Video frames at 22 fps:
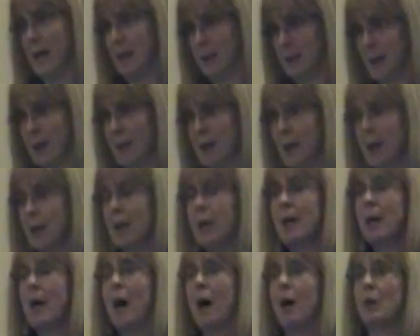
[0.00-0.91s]
that.
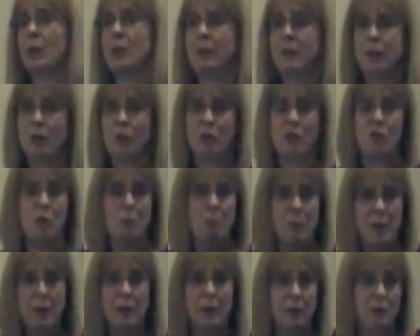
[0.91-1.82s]
Our teachers
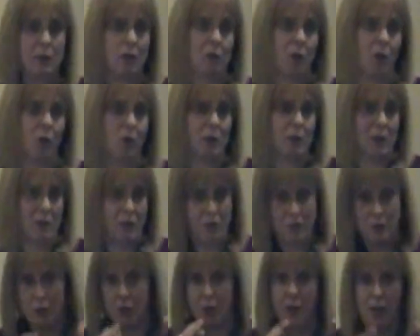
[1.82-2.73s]
immediately told
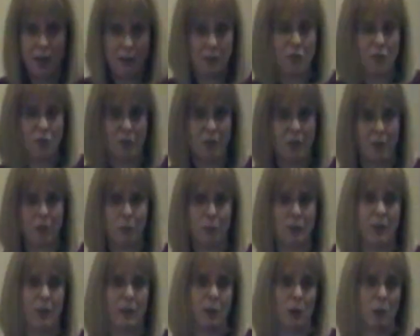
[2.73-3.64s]
us, got to
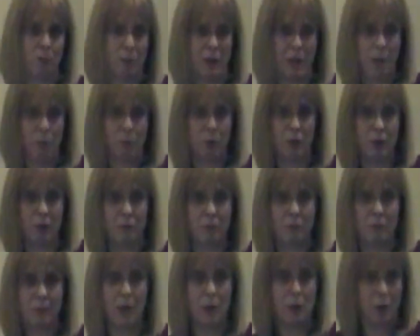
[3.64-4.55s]
start reading the paper.
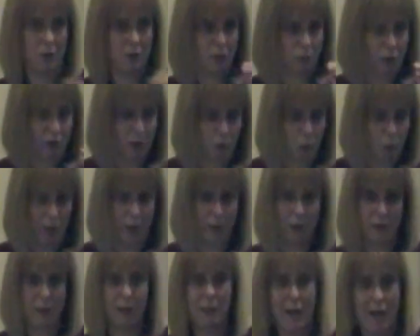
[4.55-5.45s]
Read
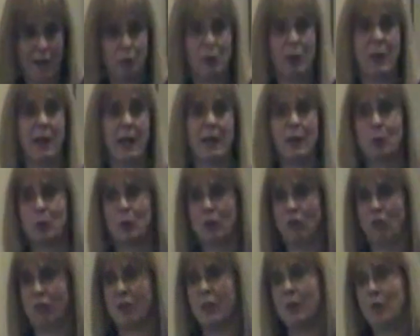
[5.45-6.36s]
one in every
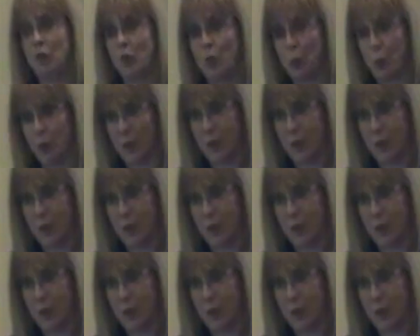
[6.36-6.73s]
language that you